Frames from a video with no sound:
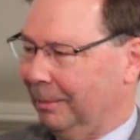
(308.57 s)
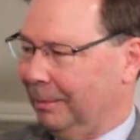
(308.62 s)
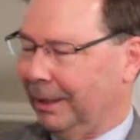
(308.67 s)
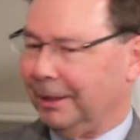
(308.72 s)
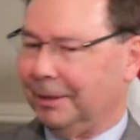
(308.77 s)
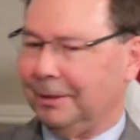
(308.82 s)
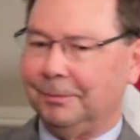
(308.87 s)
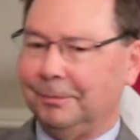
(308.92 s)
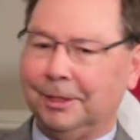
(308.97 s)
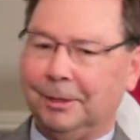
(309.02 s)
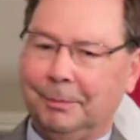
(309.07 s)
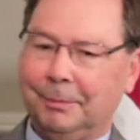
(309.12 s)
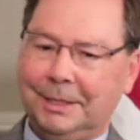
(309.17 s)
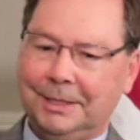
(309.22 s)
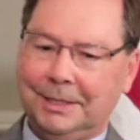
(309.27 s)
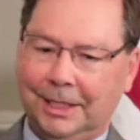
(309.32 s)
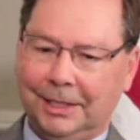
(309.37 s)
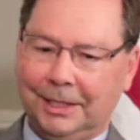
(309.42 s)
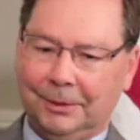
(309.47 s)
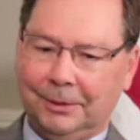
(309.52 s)
But let me
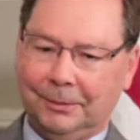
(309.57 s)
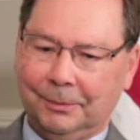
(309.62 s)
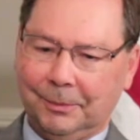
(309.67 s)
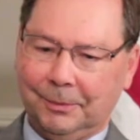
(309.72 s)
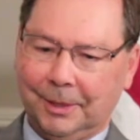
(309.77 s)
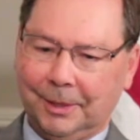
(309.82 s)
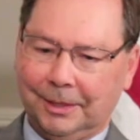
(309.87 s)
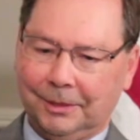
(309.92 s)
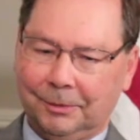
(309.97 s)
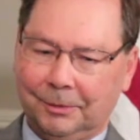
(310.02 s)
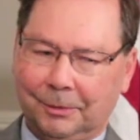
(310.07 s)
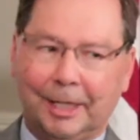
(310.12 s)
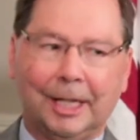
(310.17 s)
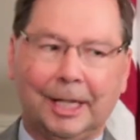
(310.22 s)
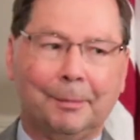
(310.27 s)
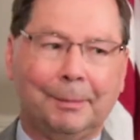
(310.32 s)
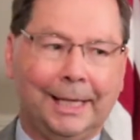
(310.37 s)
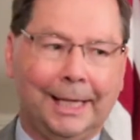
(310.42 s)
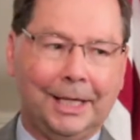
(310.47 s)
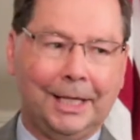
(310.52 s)
tell you the
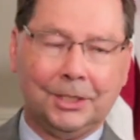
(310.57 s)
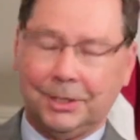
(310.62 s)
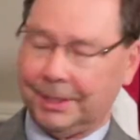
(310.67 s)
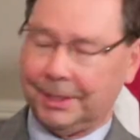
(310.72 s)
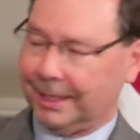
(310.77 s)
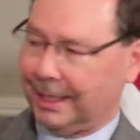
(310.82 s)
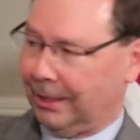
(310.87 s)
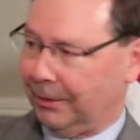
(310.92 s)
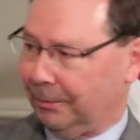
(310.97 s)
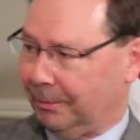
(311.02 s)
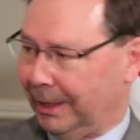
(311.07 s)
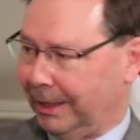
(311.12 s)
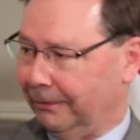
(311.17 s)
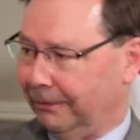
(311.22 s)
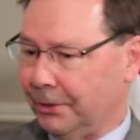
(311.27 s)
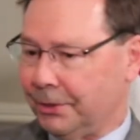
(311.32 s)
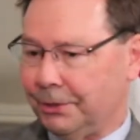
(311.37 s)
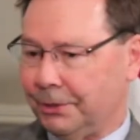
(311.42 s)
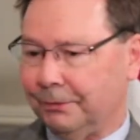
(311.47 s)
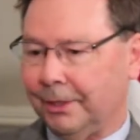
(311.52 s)
recommendations I would make.
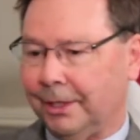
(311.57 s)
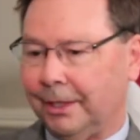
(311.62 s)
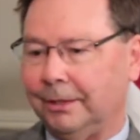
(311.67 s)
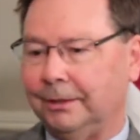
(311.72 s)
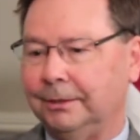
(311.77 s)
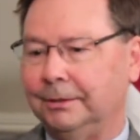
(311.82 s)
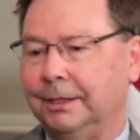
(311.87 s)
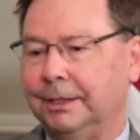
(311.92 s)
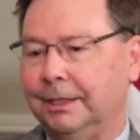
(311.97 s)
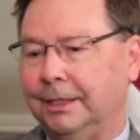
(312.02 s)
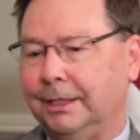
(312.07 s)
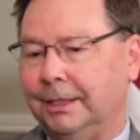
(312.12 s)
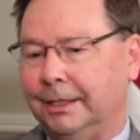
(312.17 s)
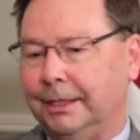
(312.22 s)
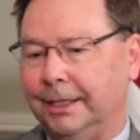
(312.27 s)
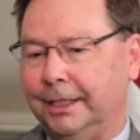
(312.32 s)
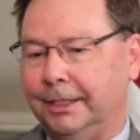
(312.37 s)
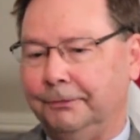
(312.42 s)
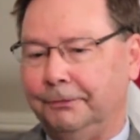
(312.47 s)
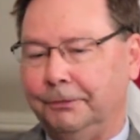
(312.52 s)
First of all,
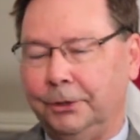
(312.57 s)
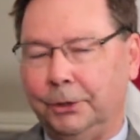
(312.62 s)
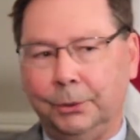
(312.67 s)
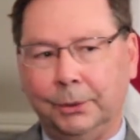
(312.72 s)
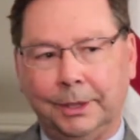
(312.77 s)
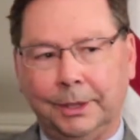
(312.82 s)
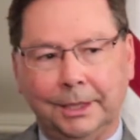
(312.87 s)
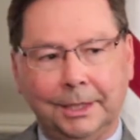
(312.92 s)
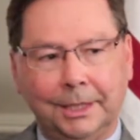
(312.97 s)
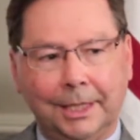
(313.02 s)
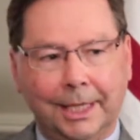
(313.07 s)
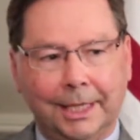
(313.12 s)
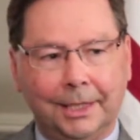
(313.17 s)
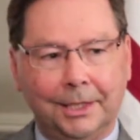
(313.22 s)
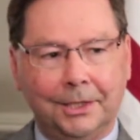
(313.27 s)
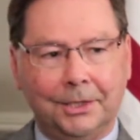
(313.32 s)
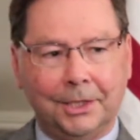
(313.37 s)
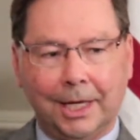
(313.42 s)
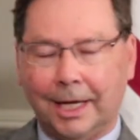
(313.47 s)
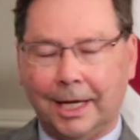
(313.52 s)
if you can get
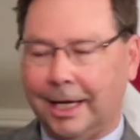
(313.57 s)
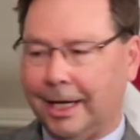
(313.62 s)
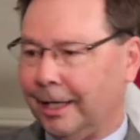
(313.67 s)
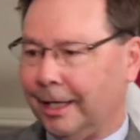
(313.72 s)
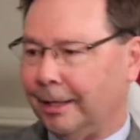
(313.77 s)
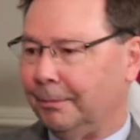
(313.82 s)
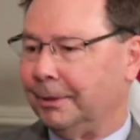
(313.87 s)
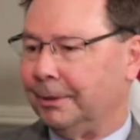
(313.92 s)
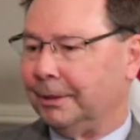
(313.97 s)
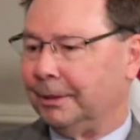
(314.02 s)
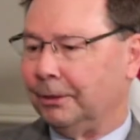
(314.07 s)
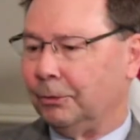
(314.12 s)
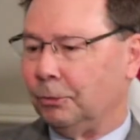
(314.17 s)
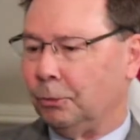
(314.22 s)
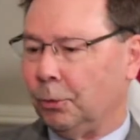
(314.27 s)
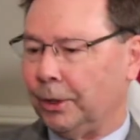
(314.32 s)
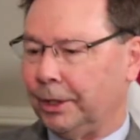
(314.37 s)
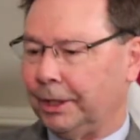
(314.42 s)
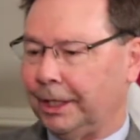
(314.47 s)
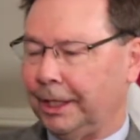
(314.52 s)
a job
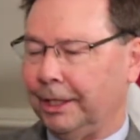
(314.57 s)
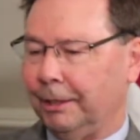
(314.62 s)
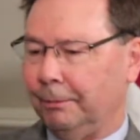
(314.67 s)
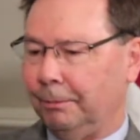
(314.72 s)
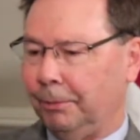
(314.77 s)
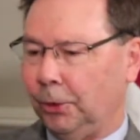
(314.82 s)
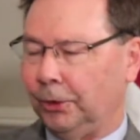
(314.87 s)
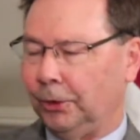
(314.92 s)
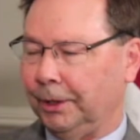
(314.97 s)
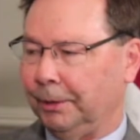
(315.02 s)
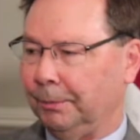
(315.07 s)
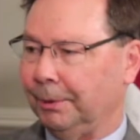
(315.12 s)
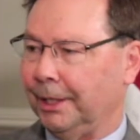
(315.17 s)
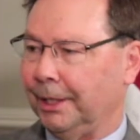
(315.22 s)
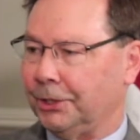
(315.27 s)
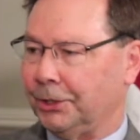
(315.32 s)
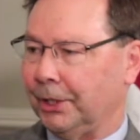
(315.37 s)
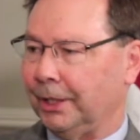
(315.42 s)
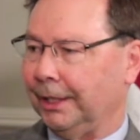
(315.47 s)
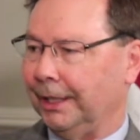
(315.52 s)
working in a polling
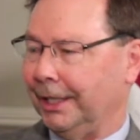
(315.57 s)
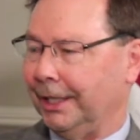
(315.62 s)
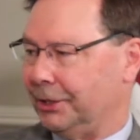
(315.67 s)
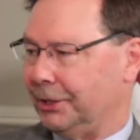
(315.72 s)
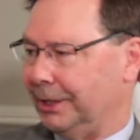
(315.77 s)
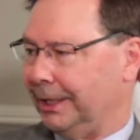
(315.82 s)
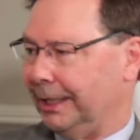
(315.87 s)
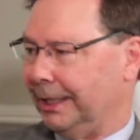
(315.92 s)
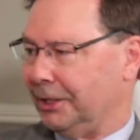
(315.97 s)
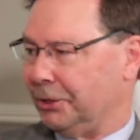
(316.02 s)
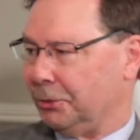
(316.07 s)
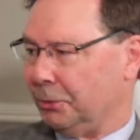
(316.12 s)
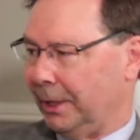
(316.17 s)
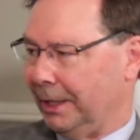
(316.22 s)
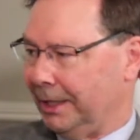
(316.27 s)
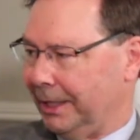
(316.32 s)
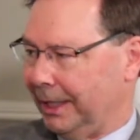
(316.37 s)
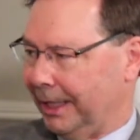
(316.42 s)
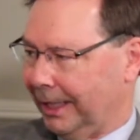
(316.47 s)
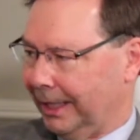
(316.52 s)
place on election day, it's
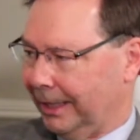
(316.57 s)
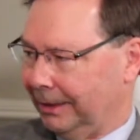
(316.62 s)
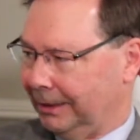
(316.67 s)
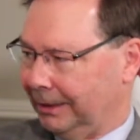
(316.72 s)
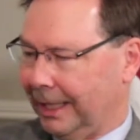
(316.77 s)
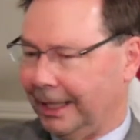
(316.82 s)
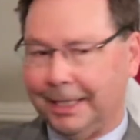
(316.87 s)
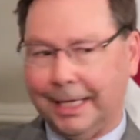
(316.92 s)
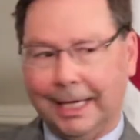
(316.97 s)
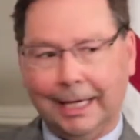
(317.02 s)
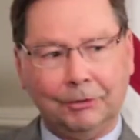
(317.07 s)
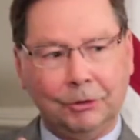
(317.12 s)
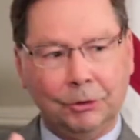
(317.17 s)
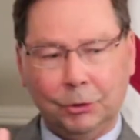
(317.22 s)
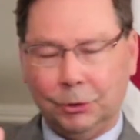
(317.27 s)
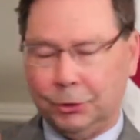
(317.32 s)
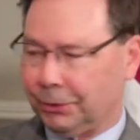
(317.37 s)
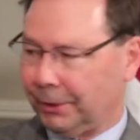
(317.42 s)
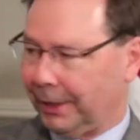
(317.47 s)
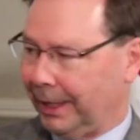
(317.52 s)
one day, yeah, you have to
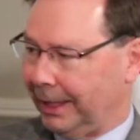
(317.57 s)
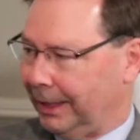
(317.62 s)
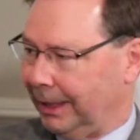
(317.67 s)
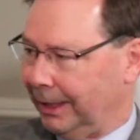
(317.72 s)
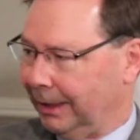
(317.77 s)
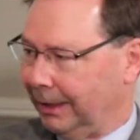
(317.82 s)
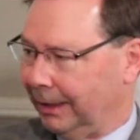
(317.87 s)
do training.